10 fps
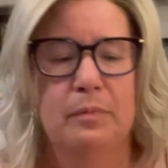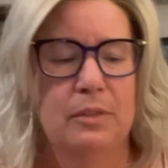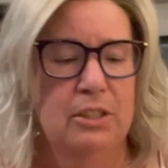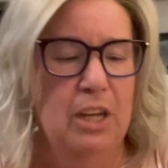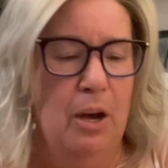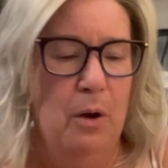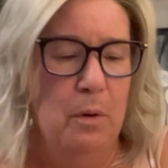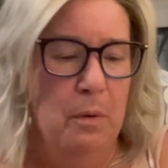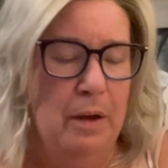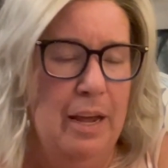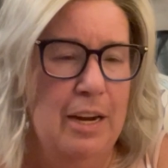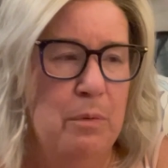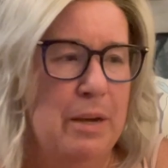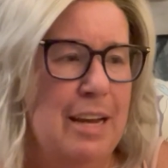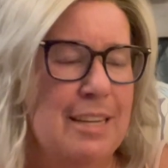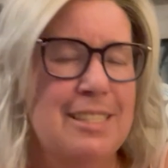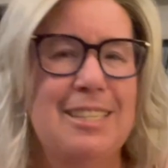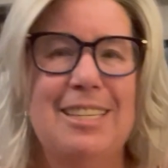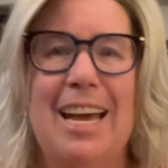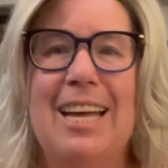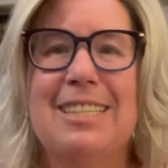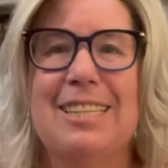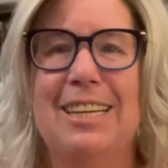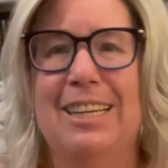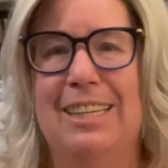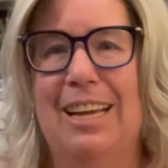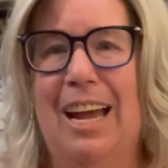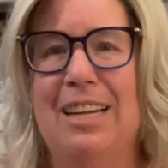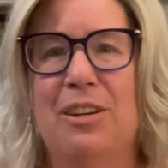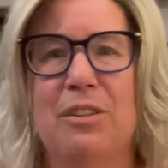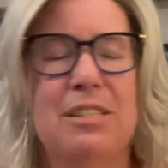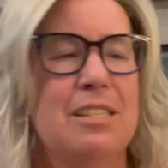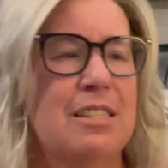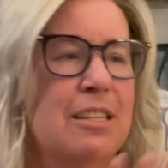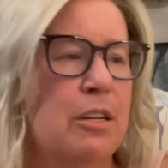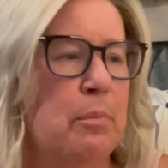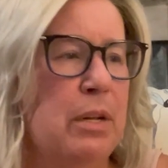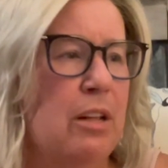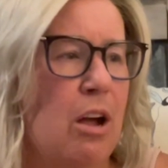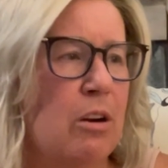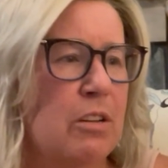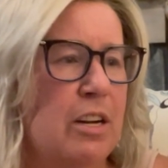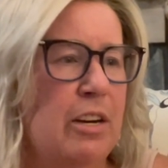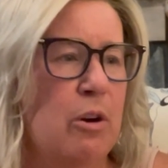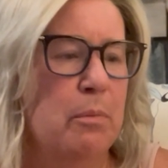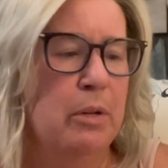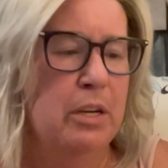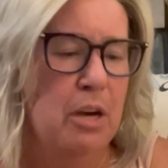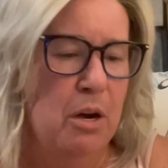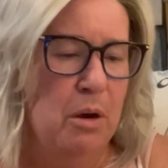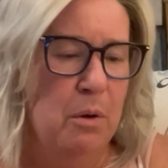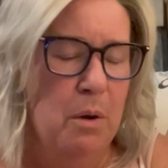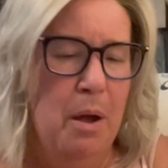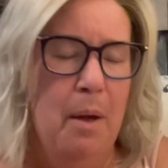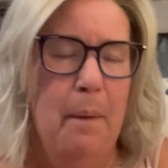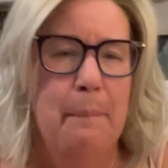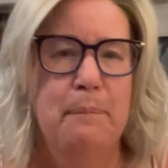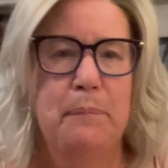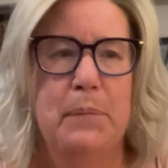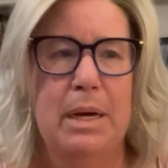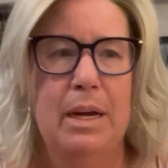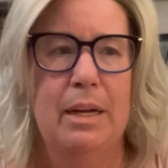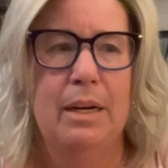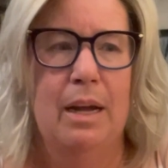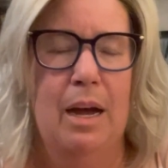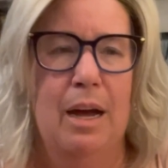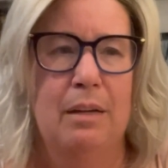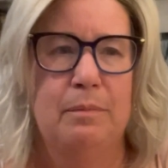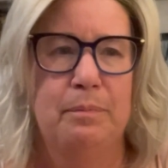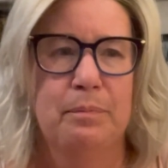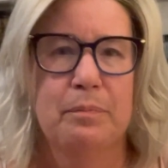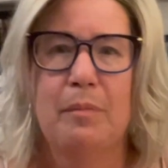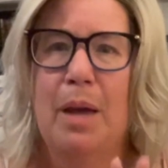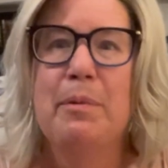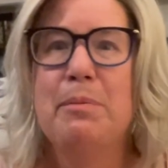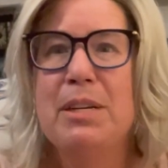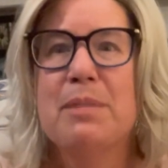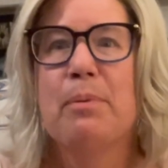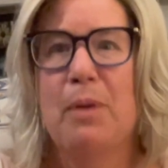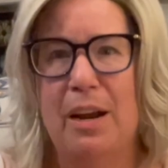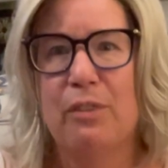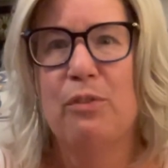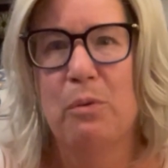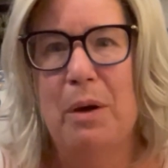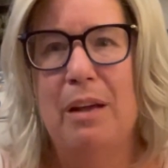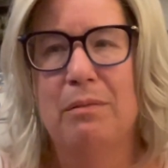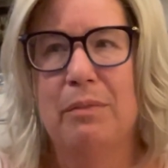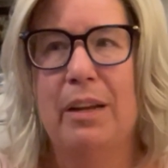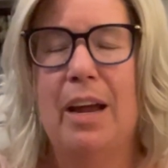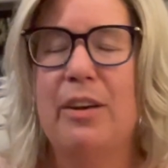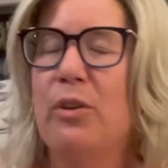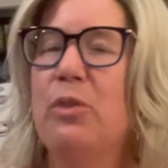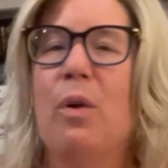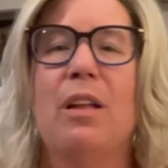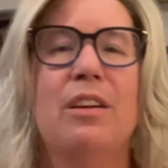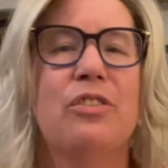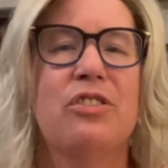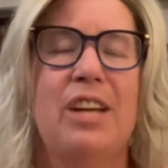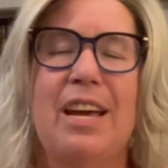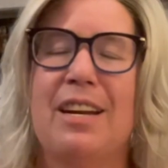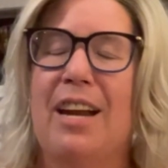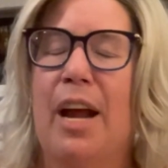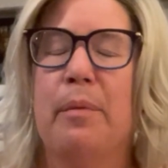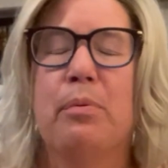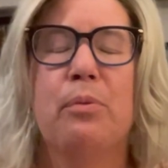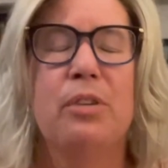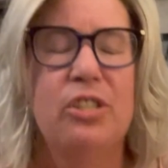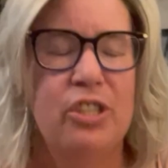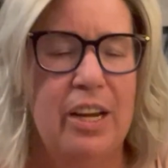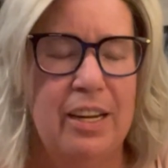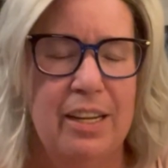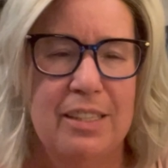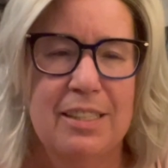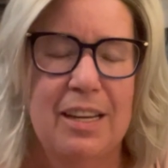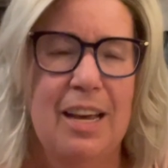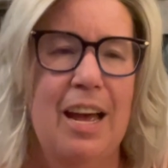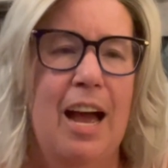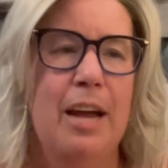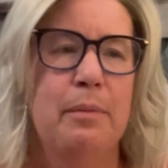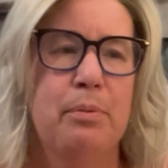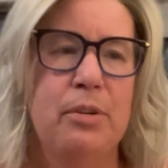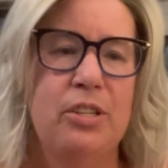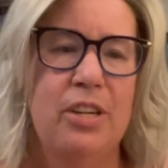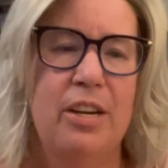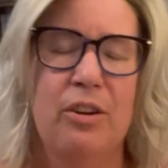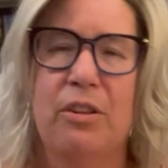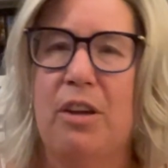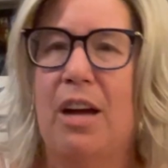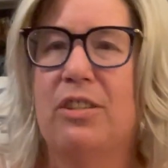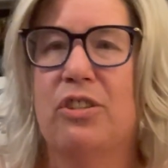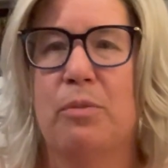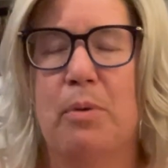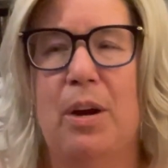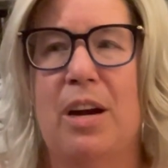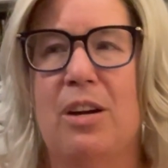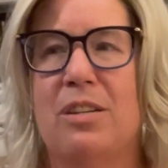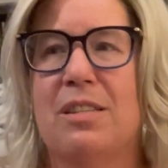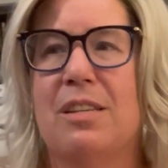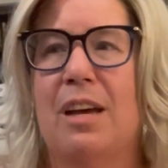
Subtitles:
So anyway, guys, that's it. I know this is a little bit longer than I normally go, but I'm going to be sporadic for a while. And I know you all understand it, and I appreciate it. I appreciate your thoughts, your prayers.